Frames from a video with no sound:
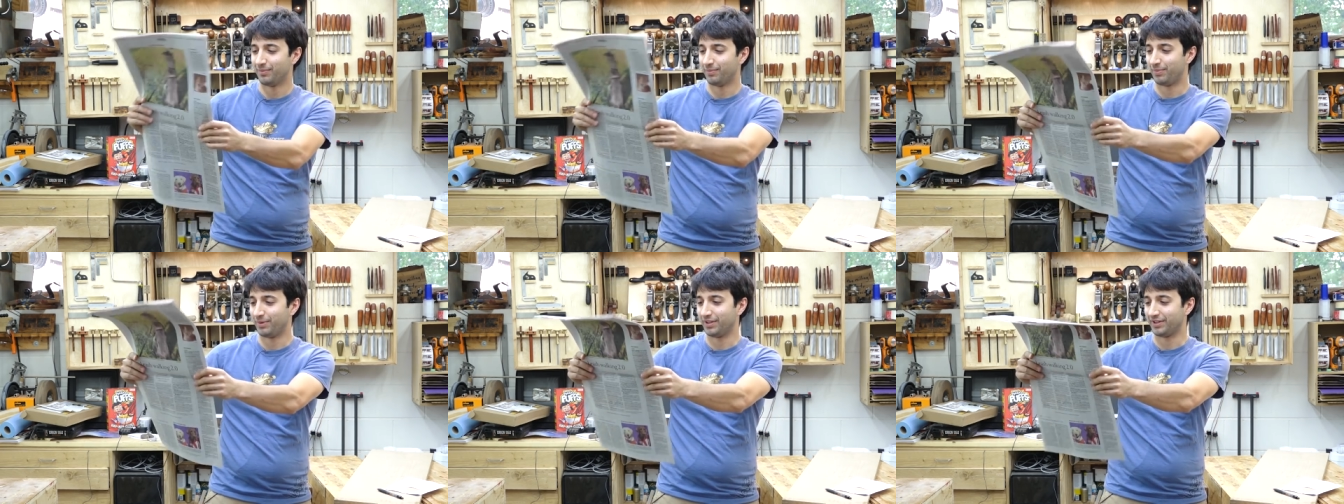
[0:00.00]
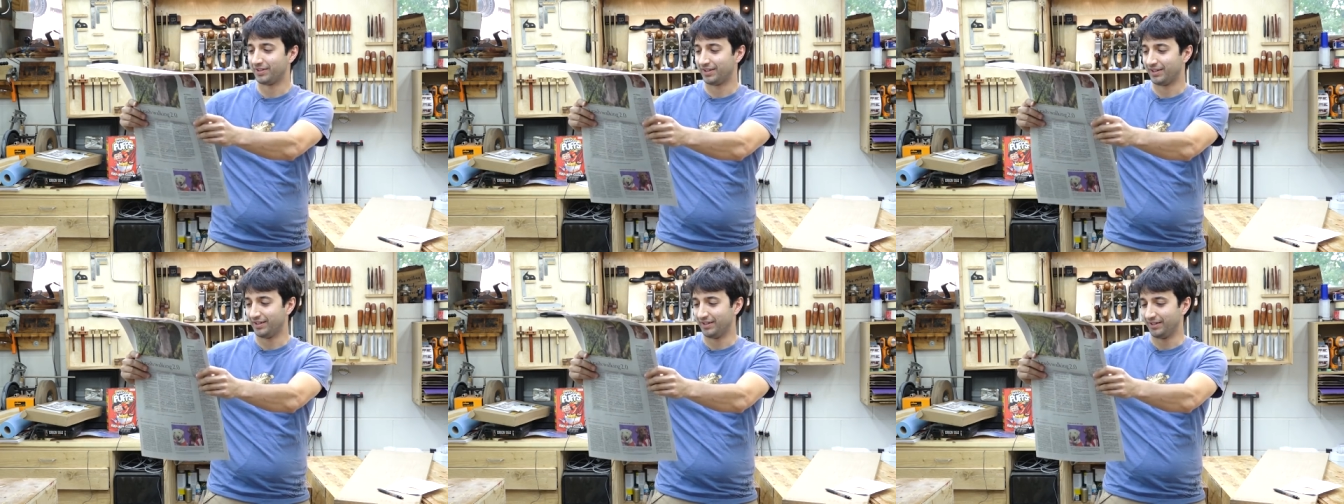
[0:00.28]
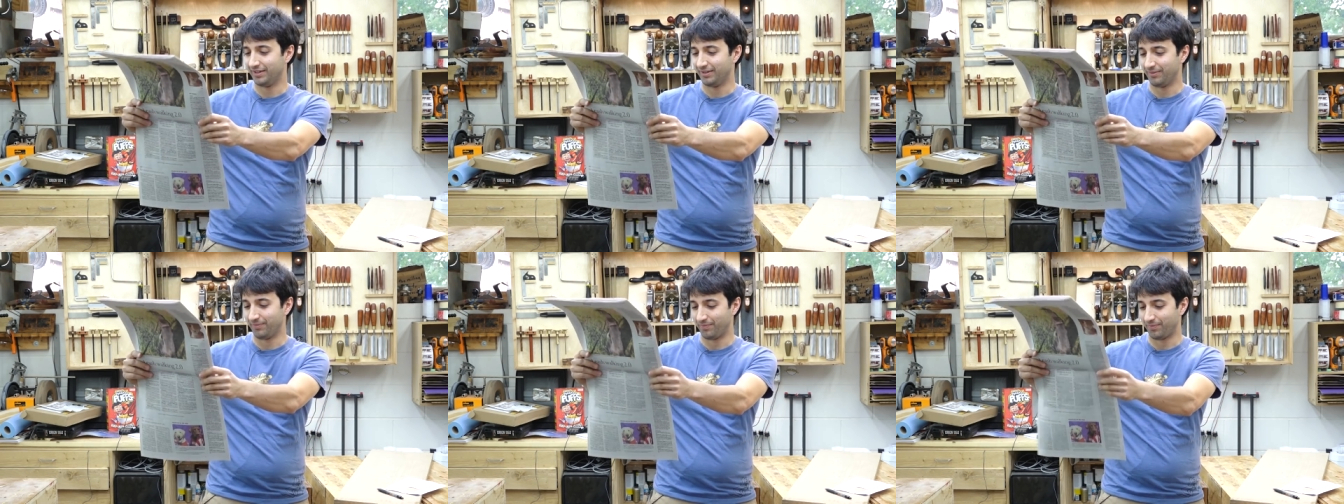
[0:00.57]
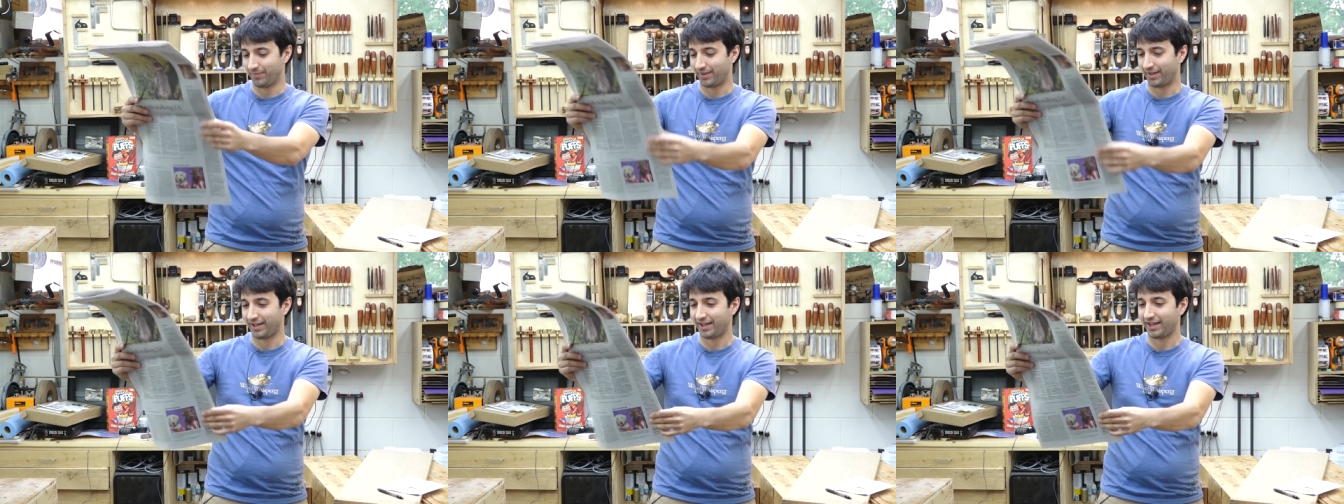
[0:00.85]
but I
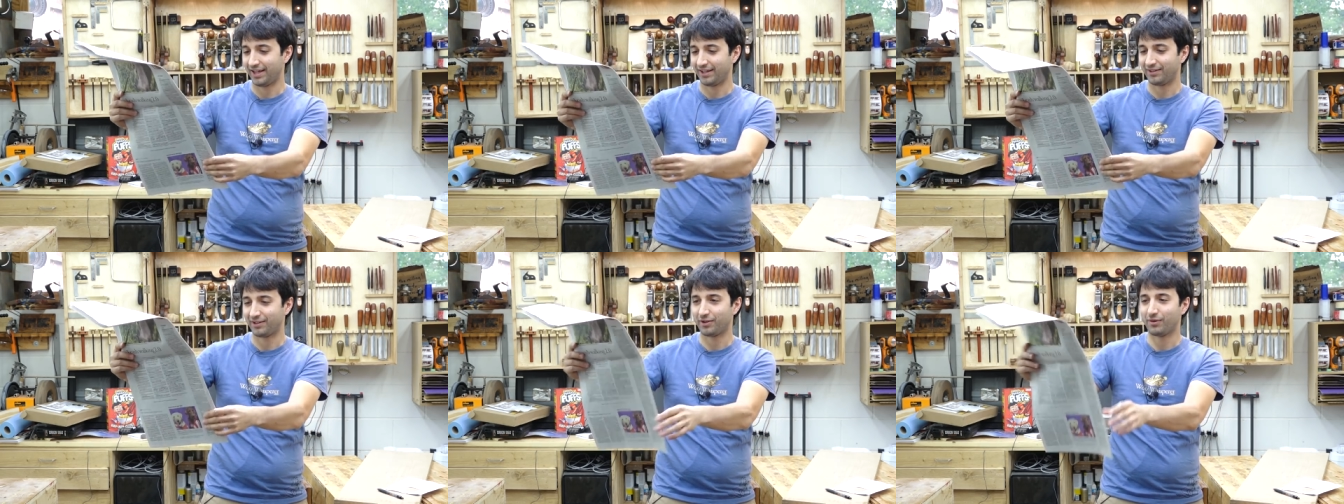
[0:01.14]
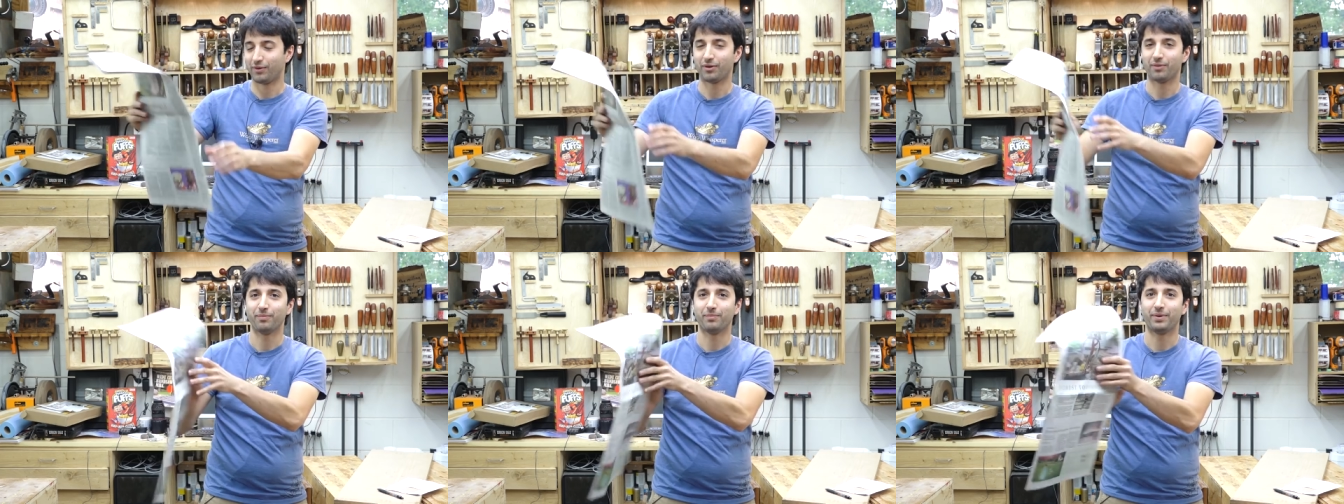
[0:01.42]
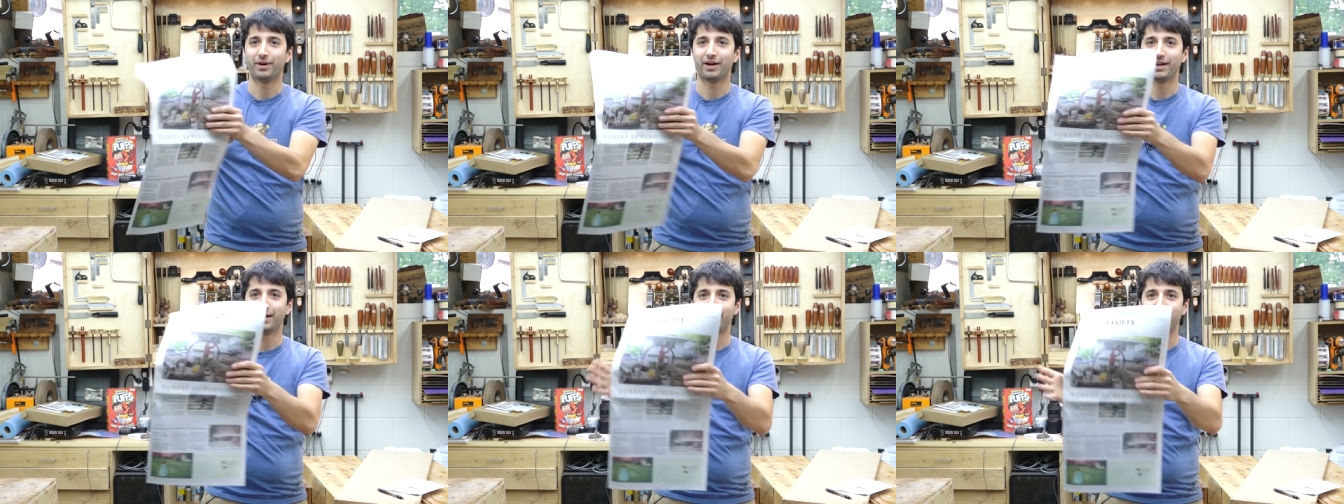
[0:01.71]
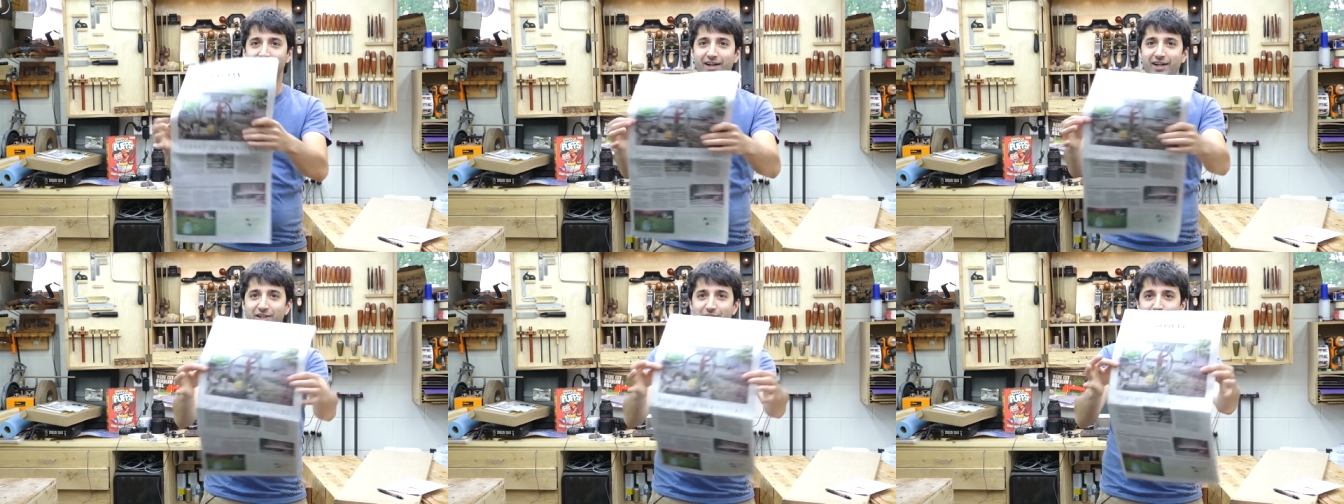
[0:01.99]
had to go out and buy
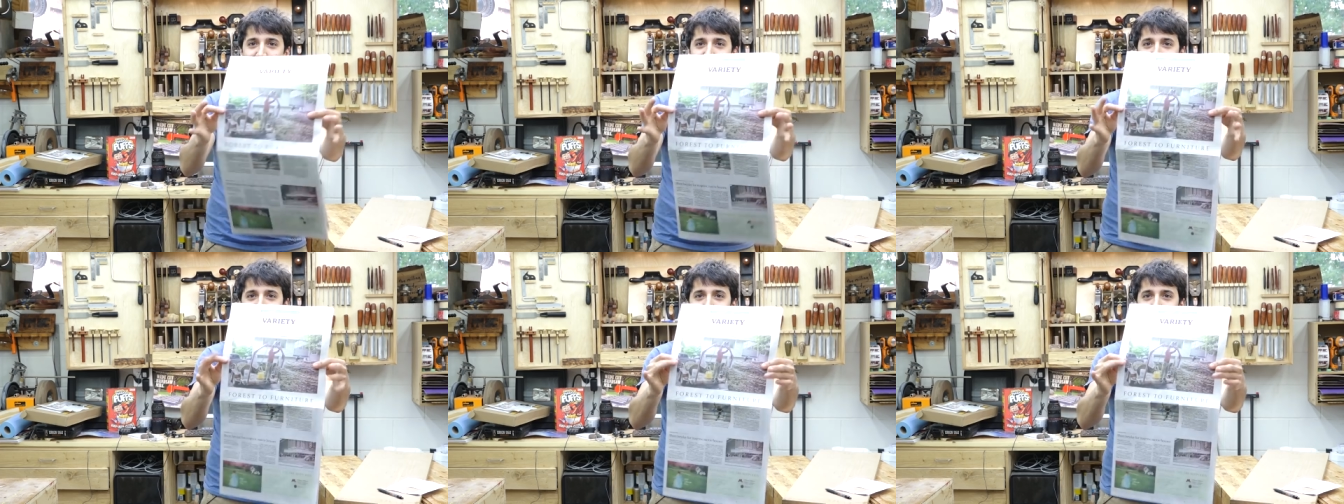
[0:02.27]
an actual